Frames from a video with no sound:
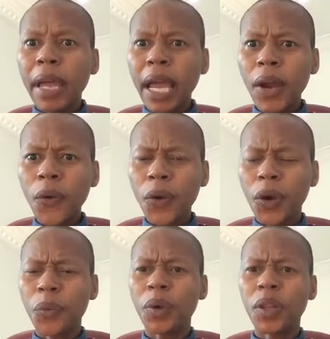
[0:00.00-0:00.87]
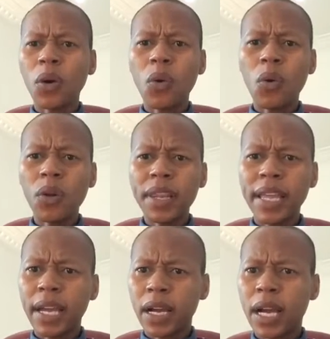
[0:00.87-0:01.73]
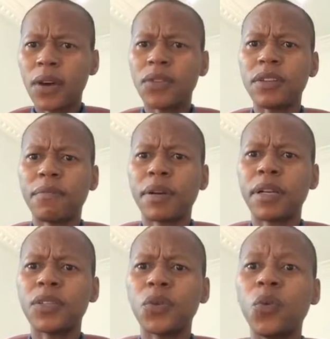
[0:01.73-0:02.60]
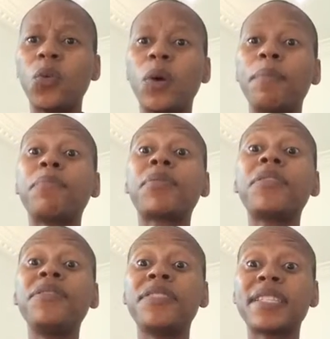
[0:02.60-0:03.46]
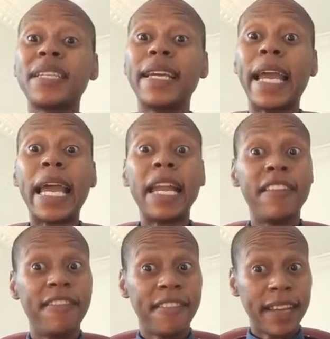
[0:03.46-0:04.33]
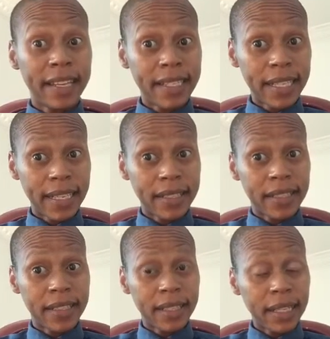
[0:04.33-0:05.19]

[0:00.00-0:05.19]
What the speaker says: pairing with all their counterparts who were previously advantaged.